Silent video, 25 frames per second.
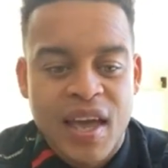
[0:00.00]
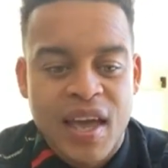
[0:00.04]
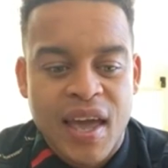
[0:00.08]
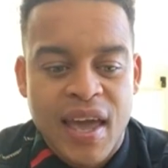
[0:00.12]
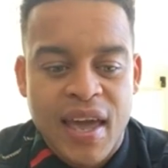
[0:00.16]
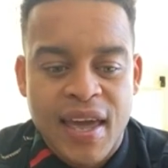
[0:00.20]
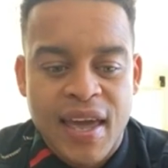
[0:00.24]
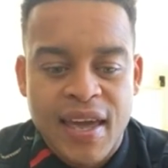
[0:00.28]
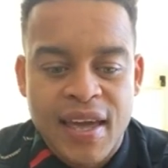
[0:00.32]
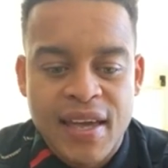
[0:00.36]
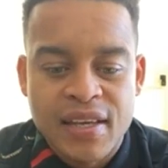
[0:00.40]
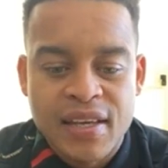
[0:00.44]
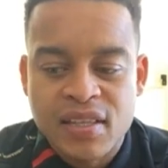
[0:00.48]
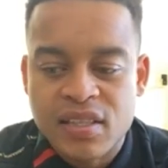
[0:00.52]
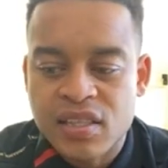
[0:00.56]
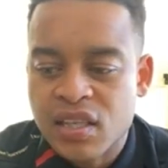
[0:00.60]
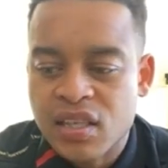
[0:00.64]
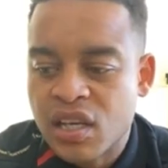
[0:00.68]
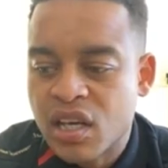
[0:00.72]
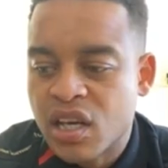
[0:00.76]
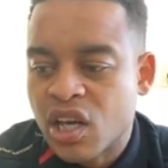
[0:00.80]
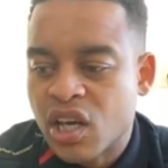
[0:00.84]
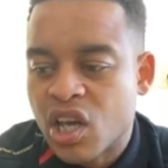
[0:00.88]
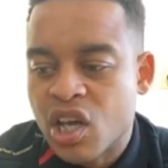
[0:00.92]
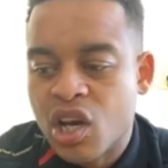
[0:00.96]
And,
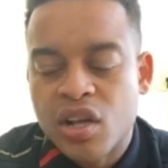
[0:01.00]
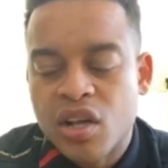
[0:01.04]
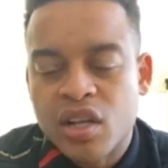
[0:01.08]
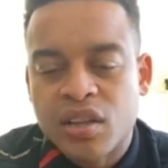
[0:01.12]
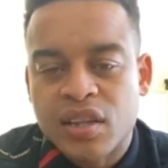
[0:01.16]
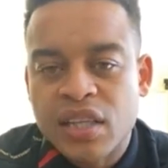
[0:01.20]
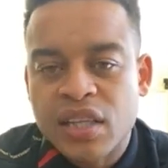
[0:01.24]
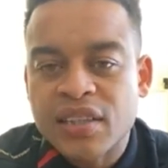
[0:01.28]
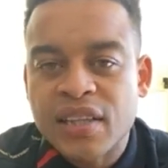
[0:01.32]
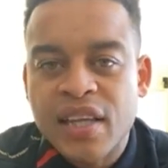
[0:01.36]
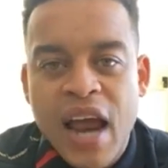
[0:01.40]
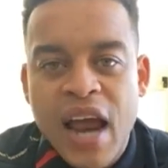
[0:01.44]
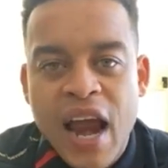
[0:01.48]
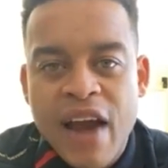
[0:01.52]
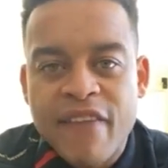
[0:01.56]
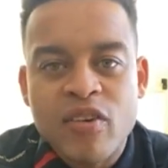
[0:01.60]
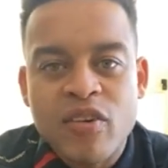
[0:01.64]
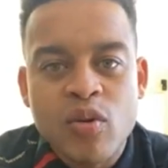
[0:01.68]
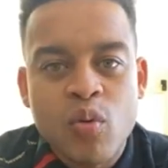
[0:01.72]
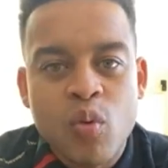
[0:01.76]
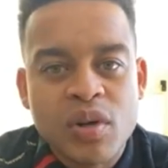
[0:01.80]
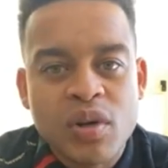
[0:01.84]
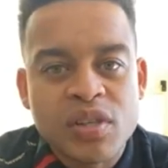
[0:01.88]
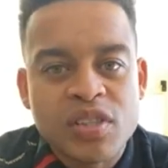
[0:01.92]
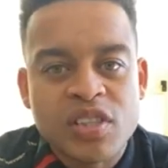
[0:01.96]
you know, to think that
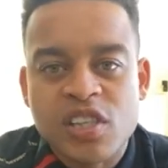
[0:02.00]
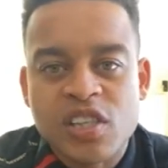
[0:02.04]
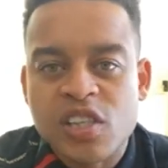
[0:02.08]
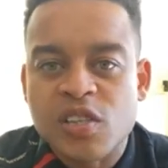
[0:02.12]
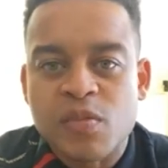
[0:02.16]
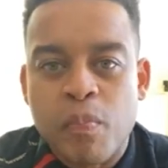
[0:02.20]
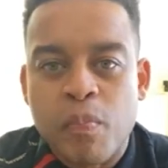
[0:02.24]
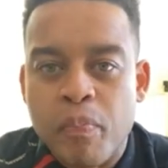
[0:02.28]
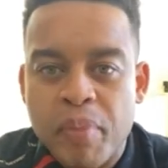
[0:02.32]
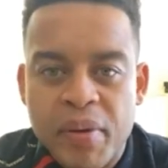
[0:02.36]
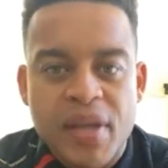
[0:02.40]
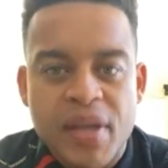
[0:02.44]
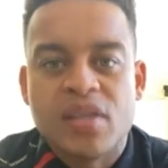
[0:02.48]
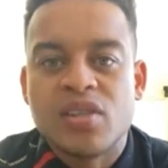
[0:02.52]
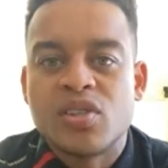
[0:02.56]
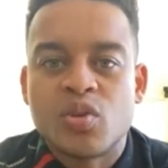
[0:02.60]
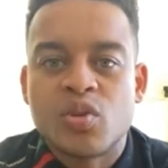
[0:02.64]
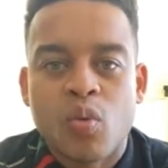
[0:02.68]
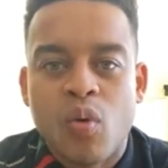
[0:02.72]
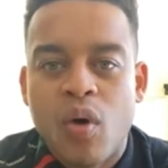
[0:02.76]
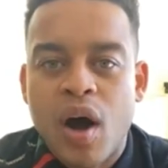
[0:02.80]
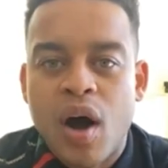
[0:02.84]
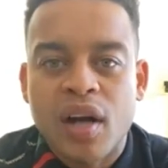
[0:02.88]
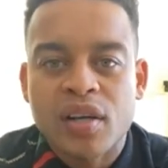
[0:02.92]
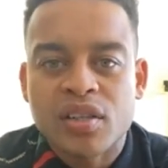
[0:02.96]
everyone's just binge
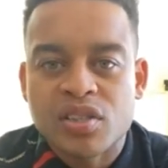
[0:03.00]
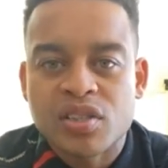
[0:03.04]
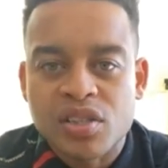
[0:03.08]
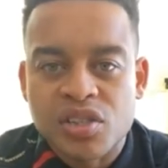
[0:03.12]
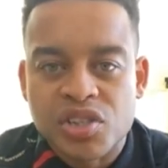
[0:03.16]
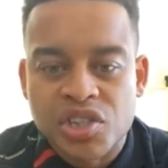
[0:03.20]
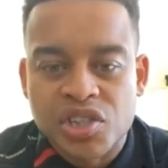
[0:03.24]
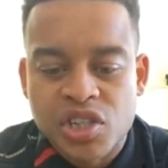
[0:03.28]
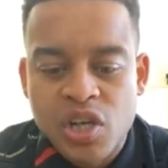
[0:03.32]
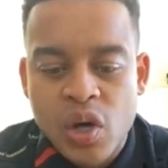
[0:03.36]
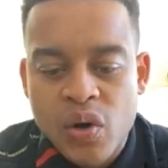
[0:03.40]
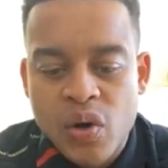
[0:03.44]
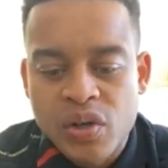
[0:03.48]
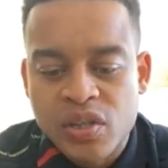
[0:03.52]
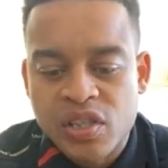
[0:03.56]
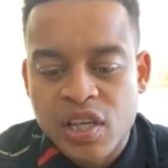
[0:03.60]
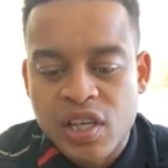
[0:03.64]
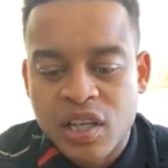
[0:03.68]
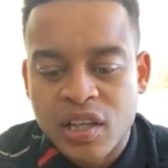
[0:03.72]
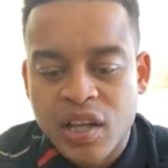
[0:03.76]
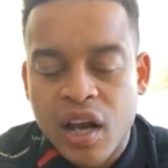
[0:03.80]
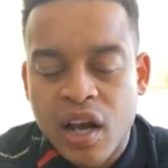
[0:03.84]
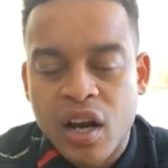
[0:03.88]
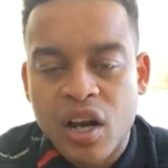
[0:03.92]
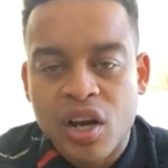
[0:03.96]
watched the show, it's a
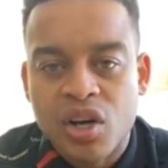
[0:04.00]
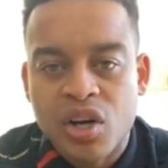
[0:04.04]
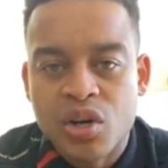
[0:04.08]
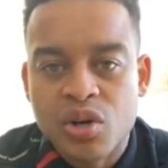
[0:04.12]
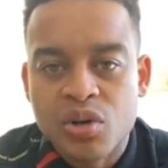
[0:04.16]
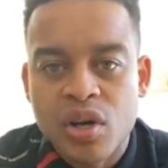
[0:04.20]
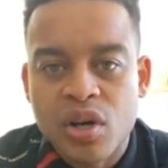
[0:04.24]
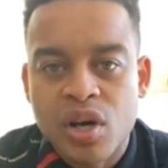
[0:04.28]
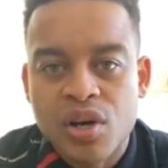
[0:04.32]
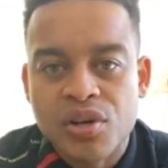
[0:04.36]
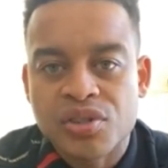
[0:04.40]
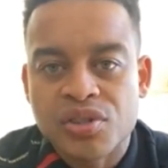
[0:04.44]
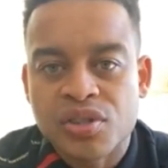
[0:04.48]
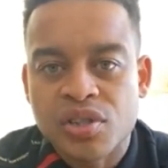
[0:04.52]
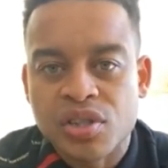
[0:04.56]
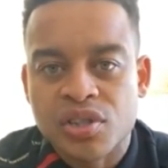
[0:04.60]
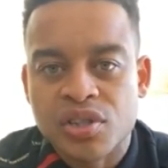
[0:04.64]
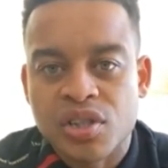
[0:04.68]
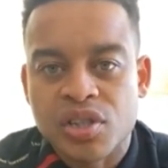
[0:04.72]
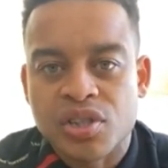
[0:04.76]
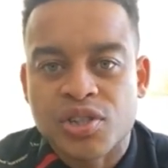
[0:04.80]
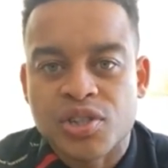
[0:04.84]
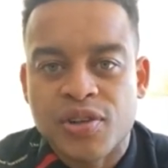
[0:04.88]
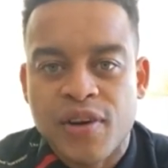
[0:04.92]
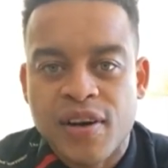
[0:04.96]
lot of kudos
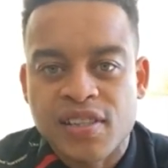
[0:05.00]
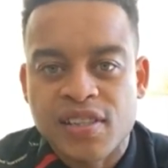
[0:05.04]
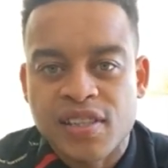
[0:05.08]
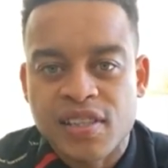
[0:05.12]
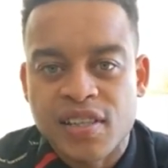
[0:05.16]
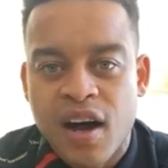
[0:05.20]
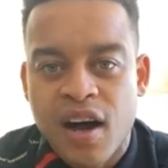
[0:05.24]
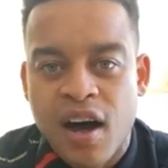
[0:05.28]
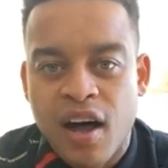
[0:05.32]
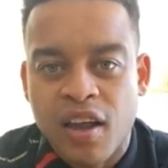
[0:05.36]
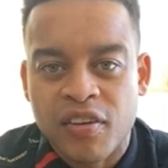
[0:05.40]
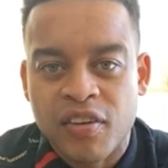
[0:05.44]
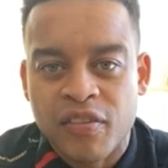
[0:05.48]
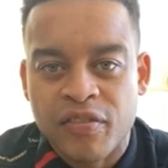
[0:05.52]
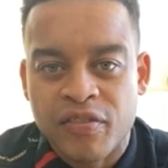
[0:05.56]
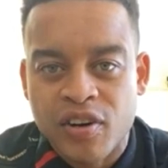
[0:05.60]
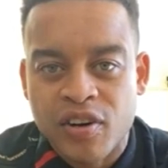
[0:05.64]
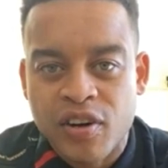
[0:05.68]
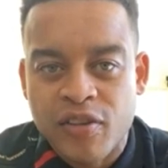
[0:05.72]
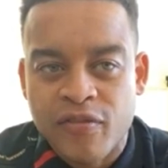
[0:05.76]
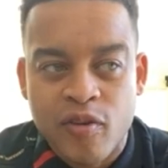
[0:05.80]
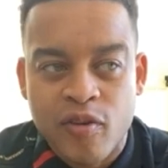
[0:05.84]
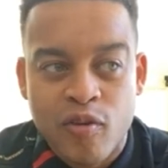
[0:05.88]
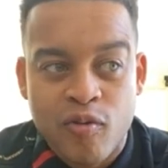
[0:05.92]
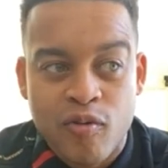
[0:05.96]
to Tracy
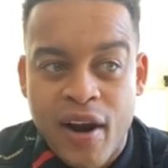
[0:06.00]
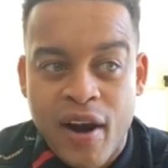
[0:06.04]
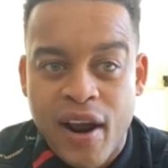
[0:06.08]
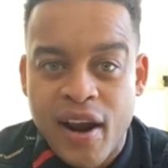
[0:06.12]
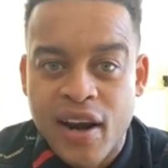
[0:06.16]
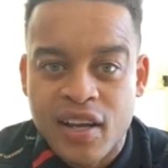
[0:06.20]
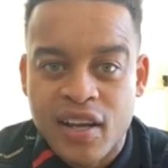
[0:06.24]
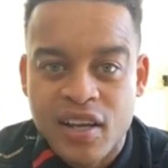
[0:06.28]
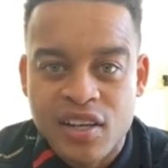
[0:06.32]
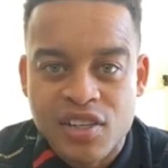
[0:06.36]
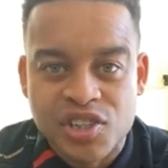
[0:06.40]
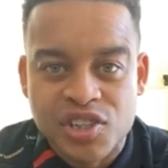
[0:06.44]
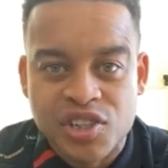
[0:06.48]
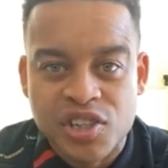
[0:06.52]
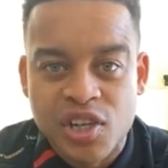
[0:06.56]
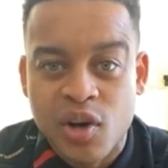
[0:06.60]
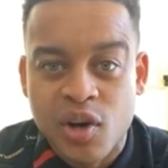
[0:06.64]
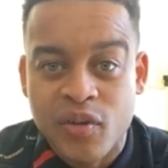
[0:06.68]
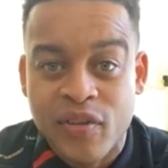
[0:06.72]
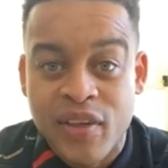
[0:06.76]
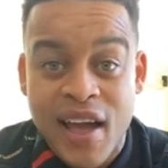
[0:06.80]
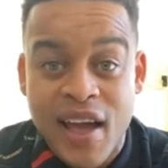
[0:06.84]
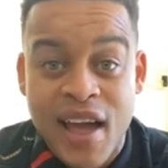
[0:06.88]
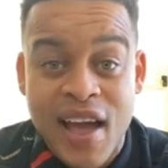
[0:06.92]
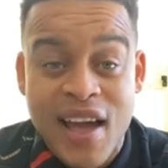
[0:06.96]
Oliver for writing a show
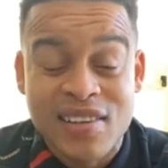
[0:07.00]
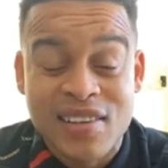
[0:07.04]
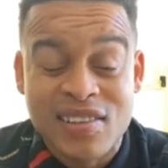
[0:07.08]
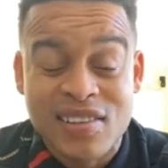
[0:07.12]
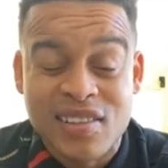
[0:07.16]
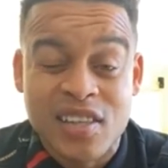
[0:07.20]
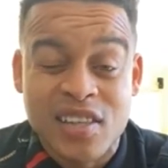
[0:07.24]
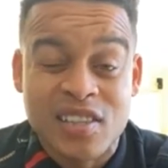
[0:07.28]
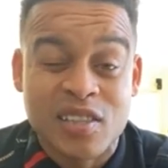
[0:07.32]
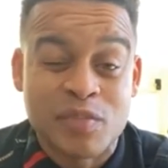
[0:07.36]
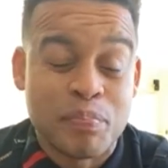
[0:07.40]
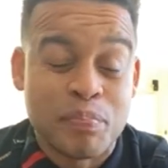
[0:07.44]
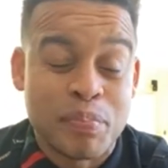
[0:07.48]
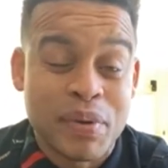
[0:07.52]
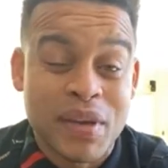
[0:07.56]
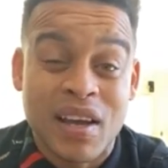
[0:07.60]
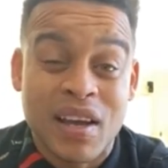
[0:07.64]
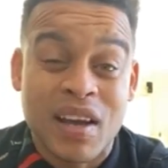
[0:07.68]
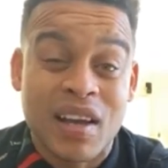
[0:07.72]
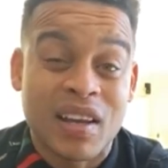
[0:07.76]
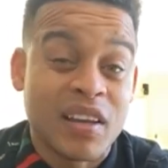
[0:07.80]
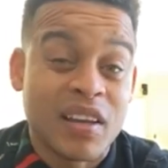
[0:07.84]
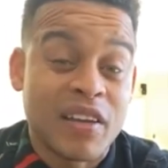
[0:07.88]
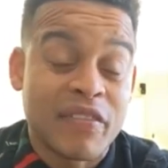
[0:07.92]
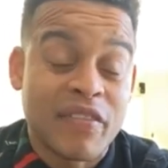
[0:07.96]
that has such big
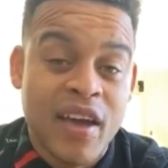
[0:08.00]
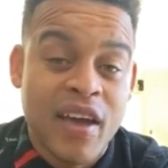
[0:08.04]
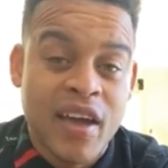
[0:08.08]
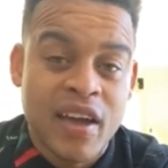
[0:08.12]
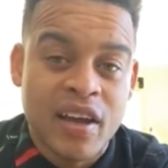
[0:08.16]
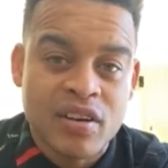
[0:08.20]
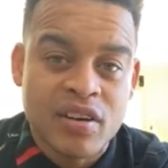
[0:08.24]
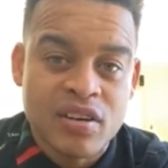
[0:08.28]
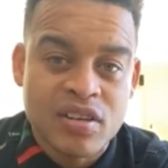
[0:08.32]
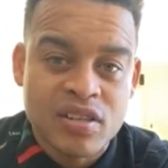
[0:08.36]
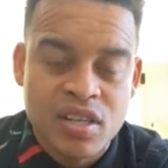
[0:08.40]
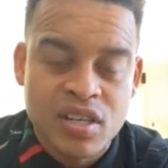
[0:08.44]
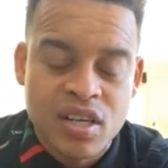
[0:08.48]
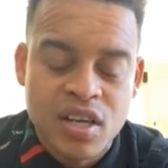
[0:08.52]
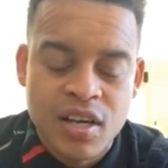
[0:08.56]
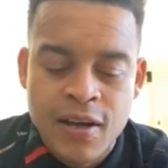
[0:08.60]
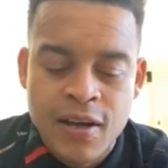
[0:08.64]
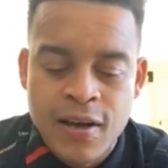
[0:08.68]
cliffhangers.